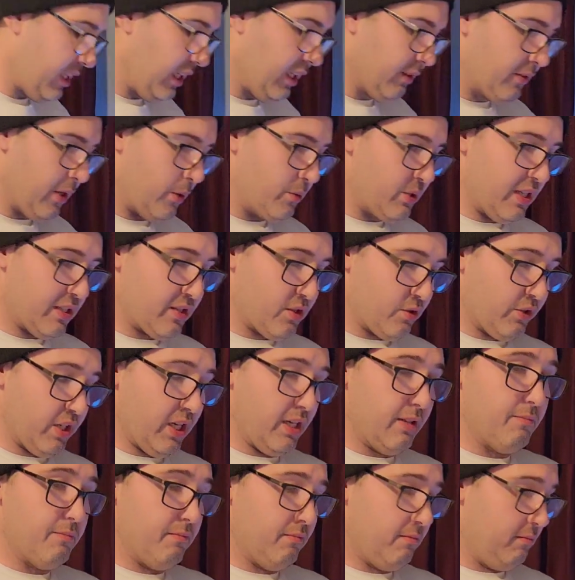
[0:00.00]
seen a
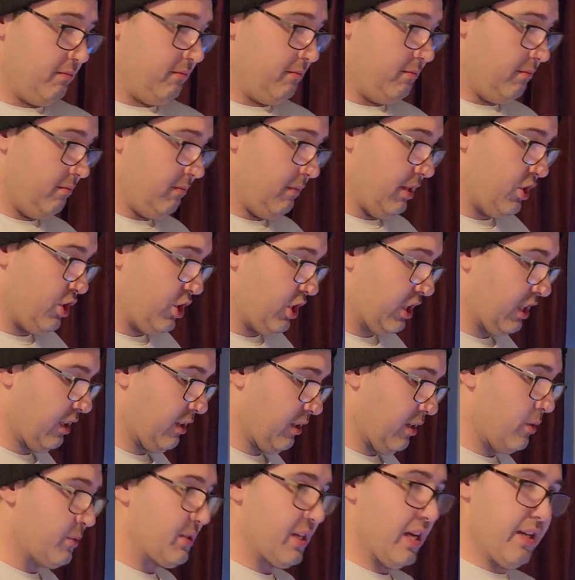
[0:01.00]
rotisserie, the
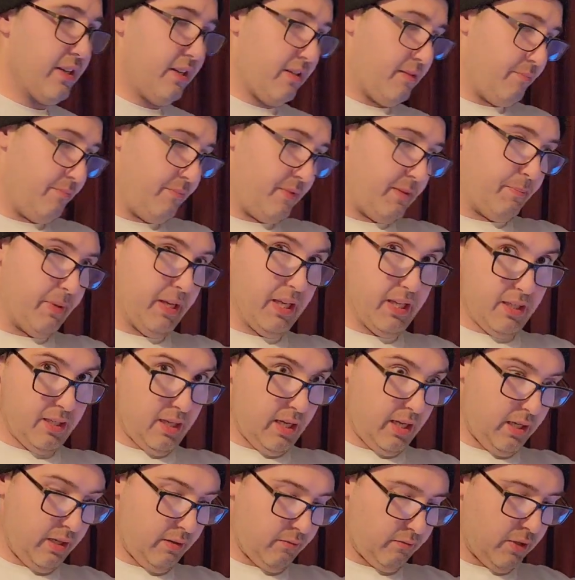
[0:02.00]
chicken goes on a spit
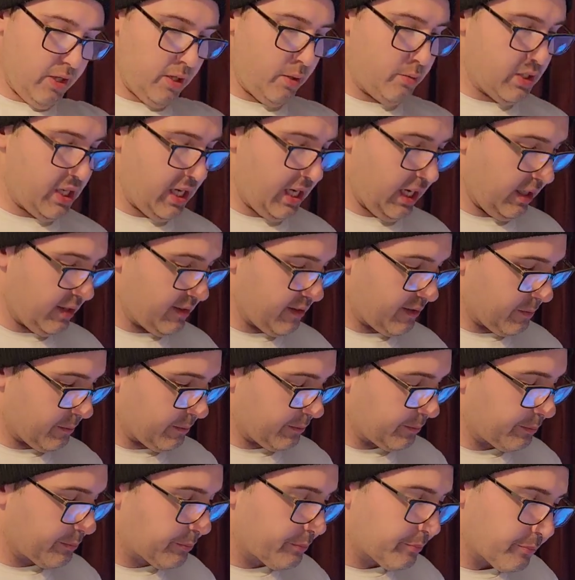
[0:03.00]
and it rotates.
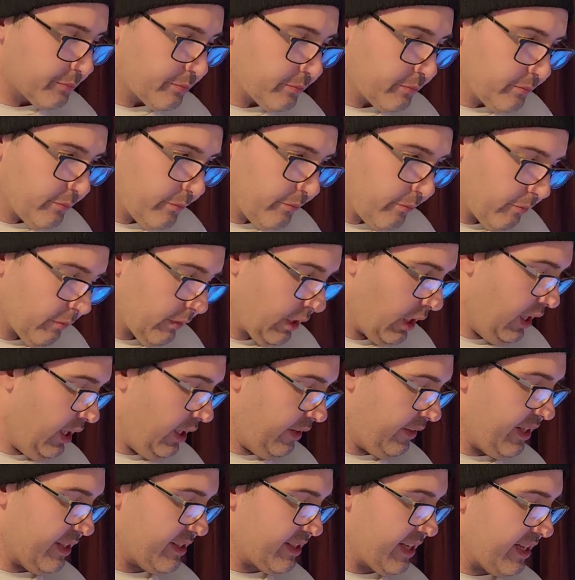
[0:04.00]

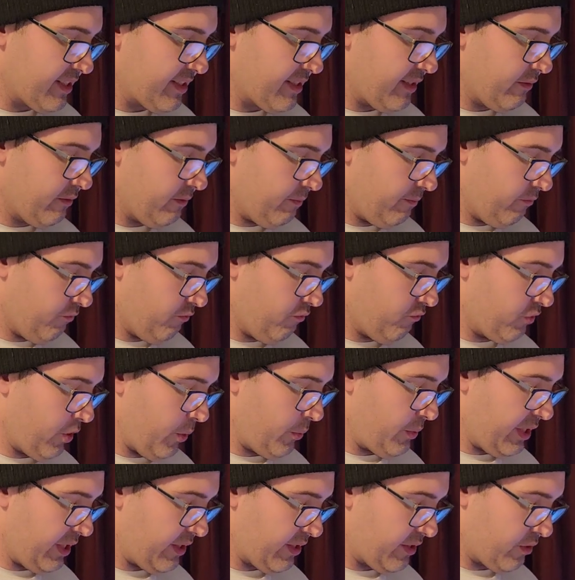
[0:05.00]
This has a
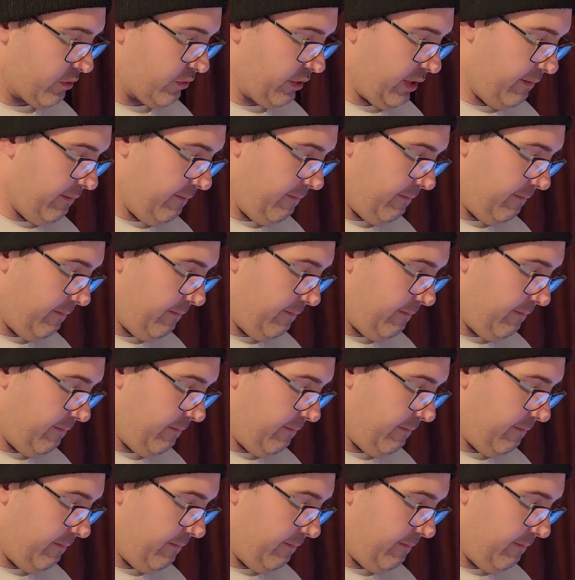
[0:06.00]
rotisserie